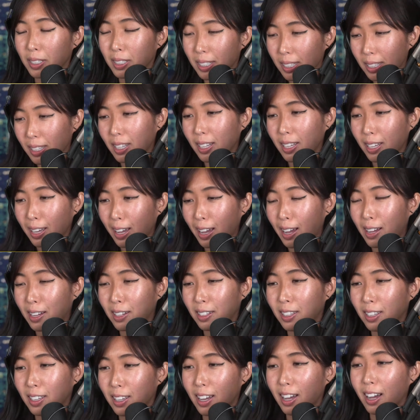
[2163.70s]
It's like yeah,
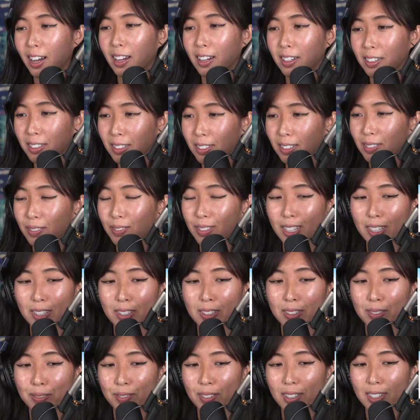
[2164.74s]
yeah
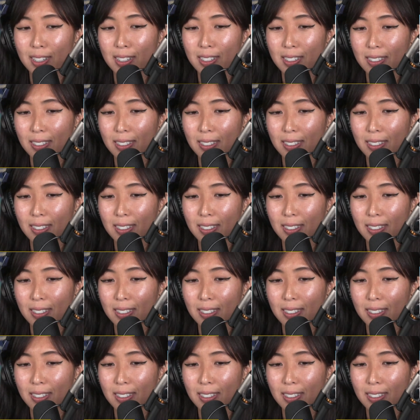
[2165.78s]
figuratively.